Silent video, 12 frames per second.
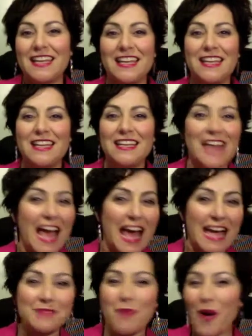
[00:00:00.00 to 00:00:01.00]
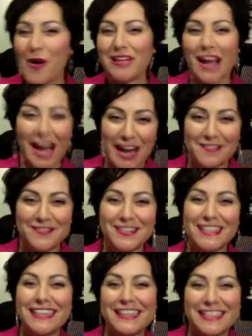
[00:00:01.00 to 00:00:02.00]
in as part of
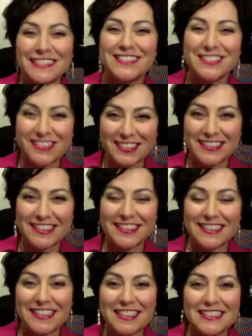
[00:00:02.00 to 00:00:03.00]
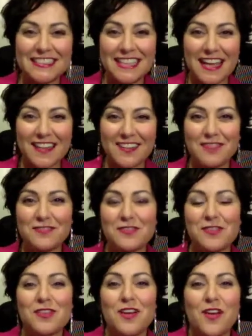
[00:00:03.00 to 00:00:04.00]
this journey together,
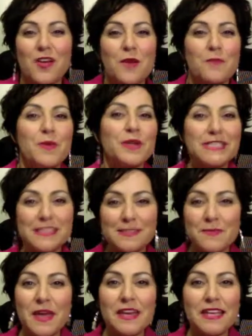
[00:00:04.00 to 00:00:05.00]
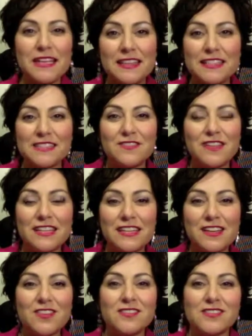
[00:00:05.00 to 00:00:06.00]
for participating in these
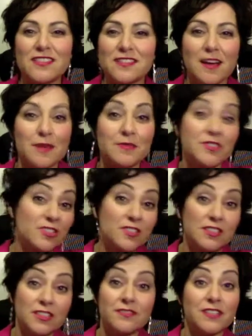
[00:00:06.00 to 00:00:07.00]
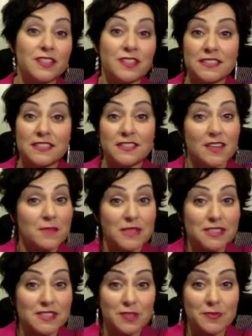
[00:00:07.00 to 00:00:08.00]
videos, because I'm sure that you've done the assignments
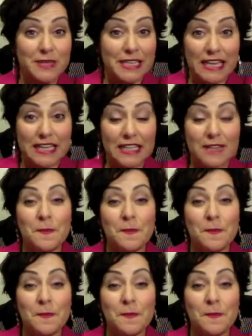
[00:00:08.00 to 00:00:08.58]
that you've been getting.